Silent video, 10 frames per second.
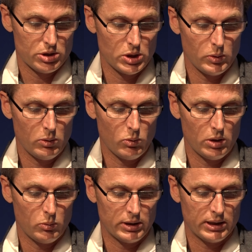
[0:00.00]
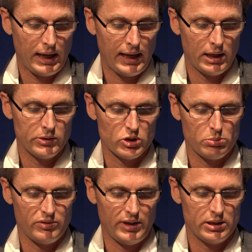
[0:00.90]
Doing what one can to
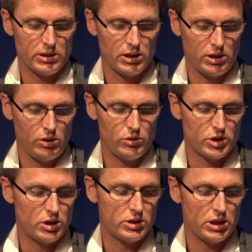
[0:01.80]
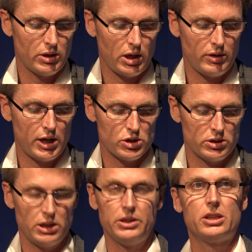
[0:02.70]
prevent a huge
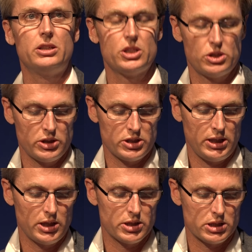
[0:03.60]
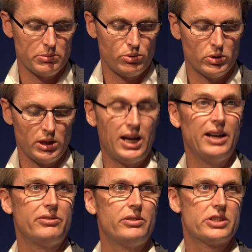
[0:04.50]
deterioration in the conditions needed to support
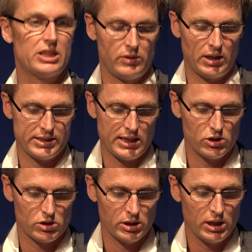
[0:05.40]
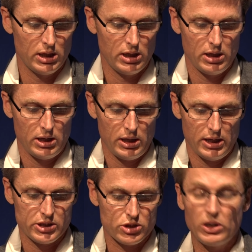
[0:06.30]
life and civilization
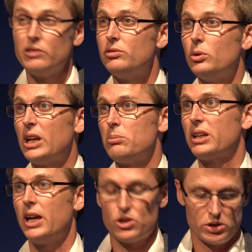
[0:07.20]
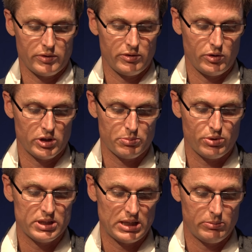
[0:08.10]
is a straightforward application of the first
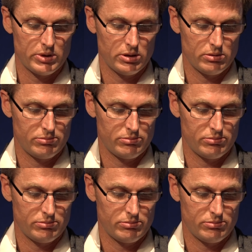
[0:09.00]
precept.